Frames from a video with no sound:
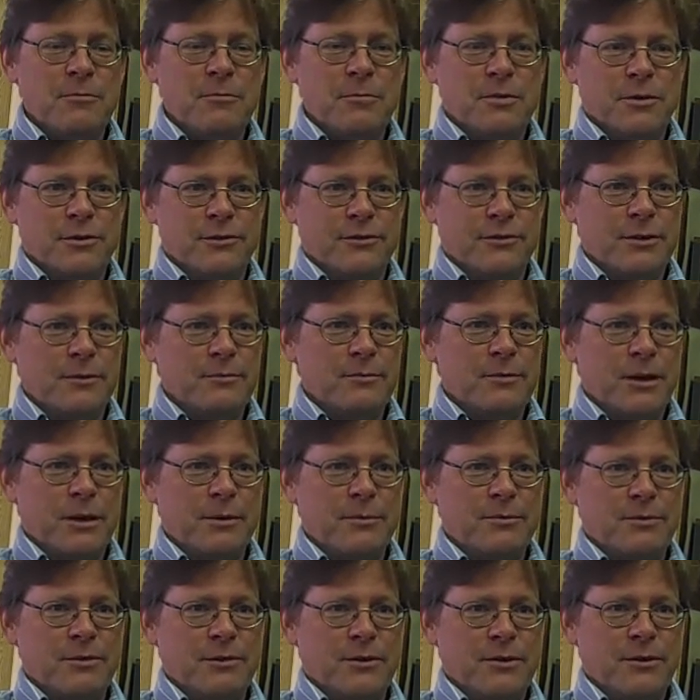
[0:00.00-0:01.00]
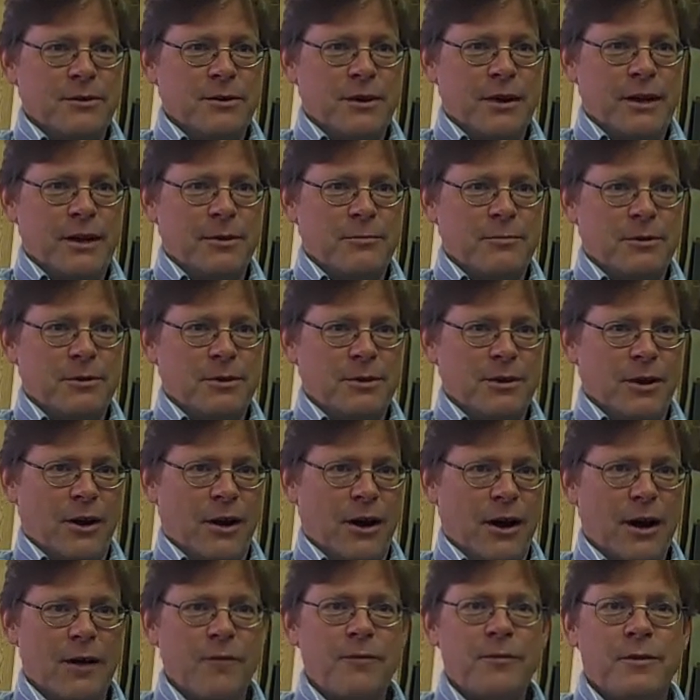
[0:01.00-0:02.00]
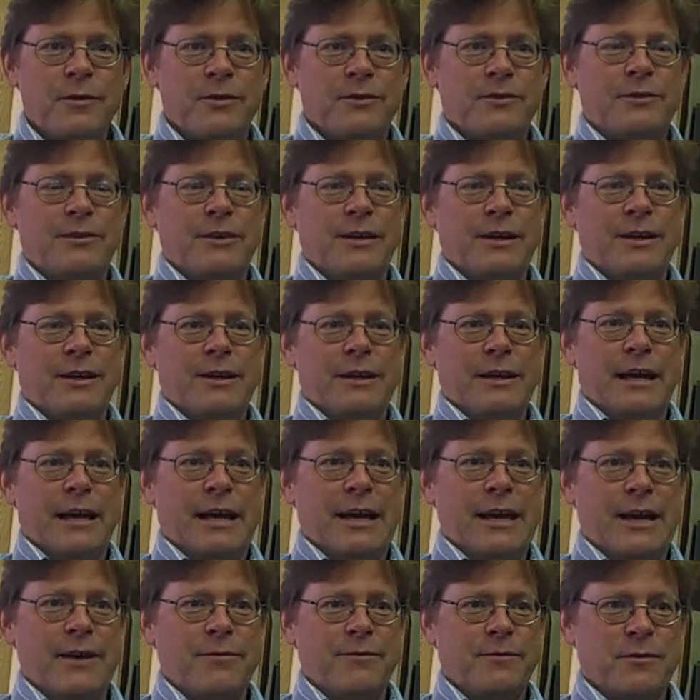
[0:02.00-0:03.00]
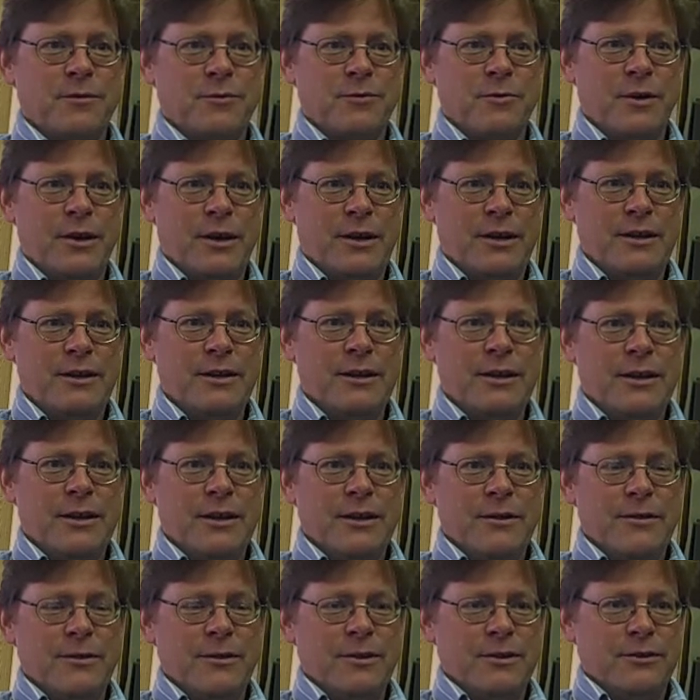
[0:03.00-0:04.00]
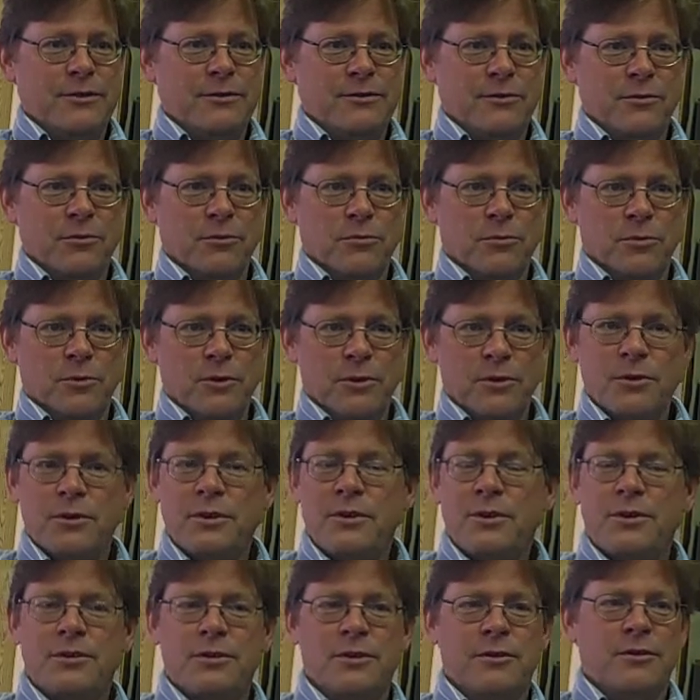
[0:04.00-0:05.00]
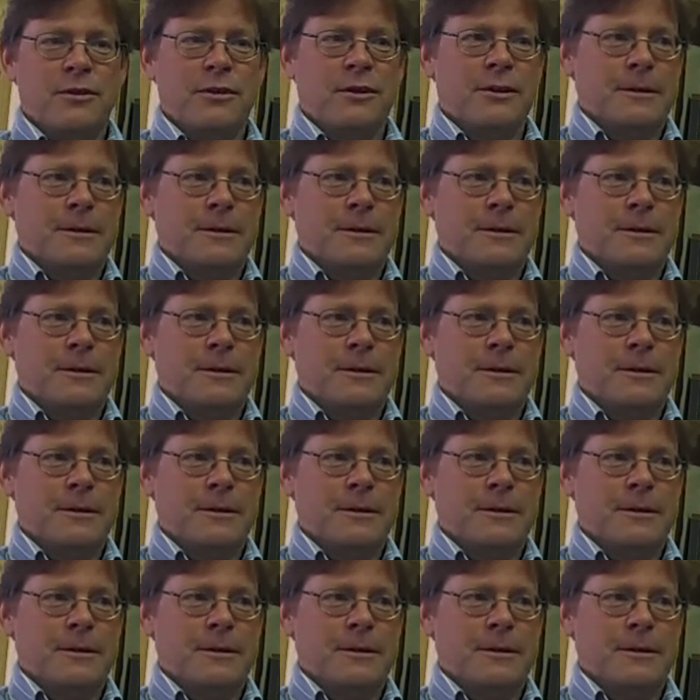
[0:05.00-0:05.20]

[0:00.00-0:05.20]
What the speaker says: Because sometimes here I am in the office and I have to write these really